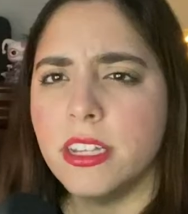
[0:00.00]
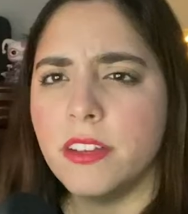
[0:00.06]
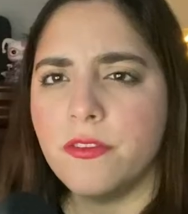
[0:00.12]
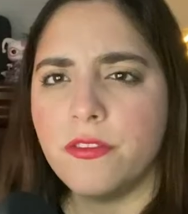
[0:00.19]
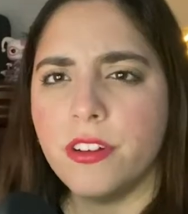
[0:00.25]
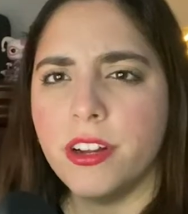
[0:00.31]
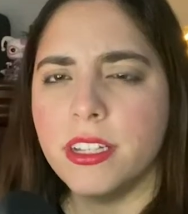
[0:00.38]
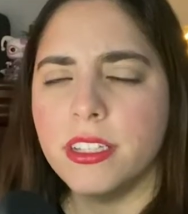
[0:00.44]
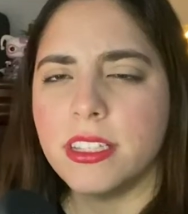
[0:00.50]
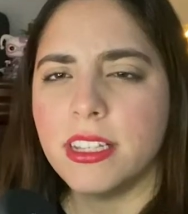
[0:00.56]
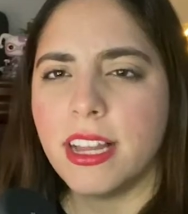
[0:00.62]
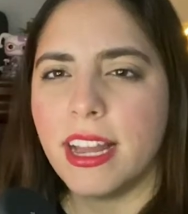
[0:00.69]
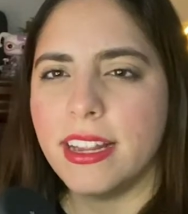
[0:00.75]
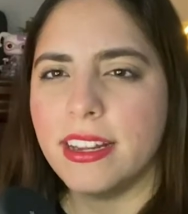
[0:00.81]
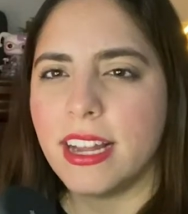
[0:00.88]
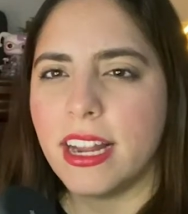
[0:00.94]
different
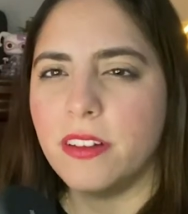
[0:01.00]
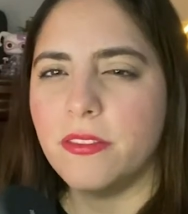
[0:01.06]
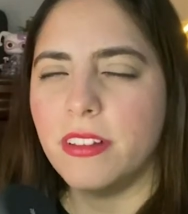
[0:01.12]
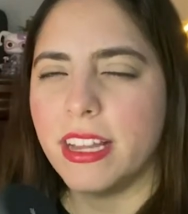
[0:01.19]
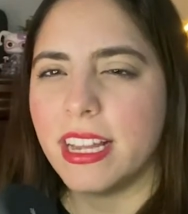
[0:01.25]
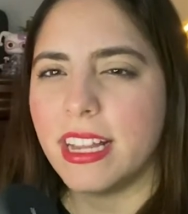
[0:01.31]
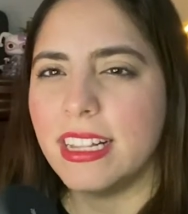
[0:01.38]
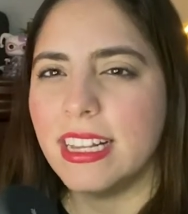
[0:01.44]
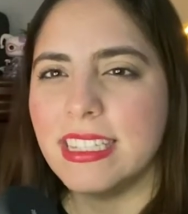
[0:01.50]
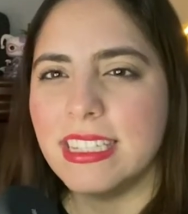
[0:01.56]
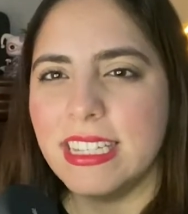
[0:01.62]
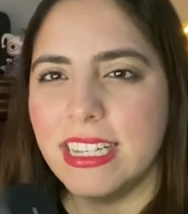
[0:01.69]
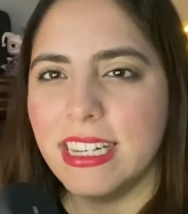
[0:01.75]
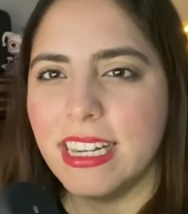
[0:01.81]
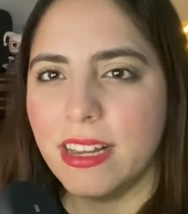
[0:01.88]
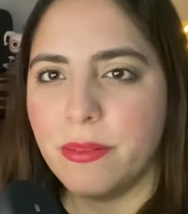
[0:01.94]
kind of like a
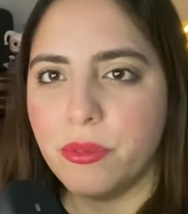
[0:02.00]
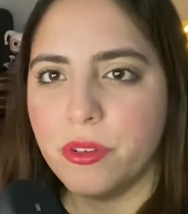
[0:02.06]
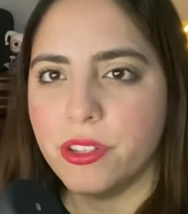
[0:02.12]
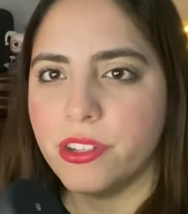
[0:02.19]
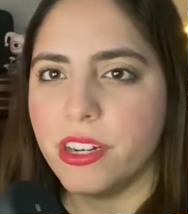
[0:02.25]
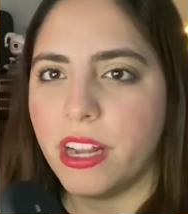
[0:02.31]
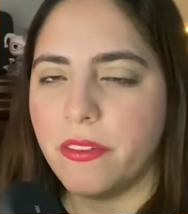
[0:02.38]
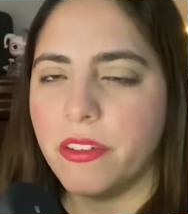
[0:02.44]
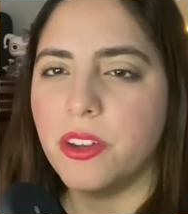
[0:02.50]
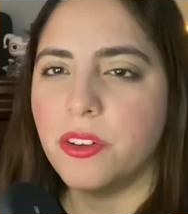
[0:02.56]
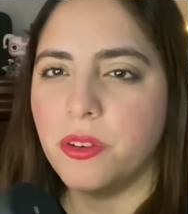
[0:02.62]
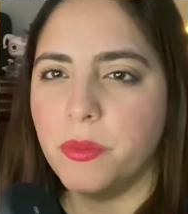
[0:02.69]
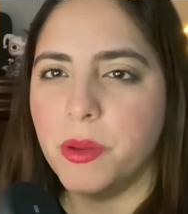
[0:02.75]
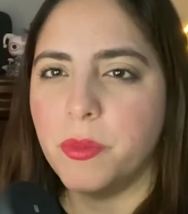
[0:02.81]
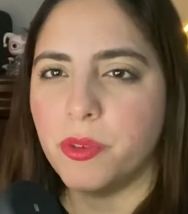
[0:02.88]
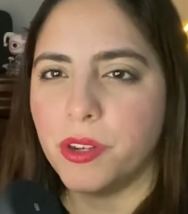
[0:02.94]
Latina poison ivy
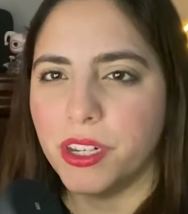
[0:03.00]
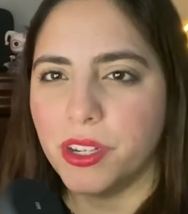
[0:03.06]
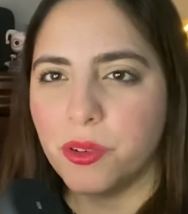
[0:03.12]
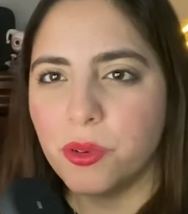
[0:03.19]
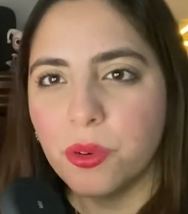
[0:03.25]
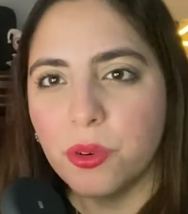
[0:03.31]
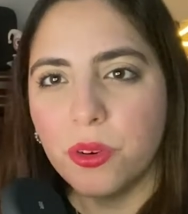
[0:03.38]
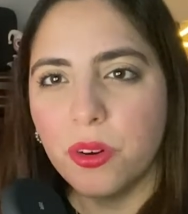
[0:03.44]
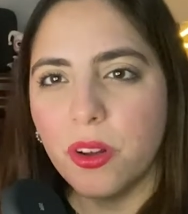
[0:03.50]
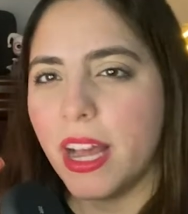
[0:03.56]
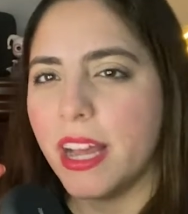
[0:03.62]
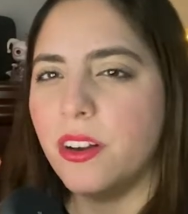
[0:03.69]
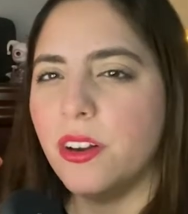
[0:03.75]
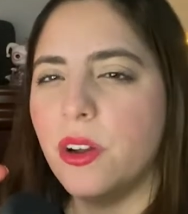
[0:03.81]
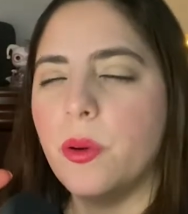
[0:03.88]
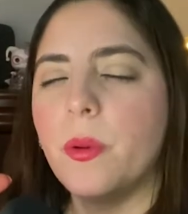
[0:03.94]
could be pretty cool. I
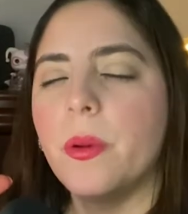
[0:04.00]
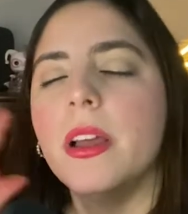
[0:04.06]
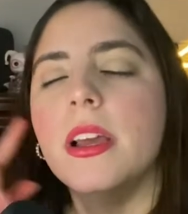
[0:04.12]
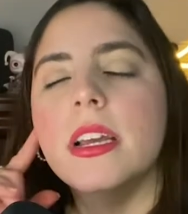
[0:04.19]
don't know.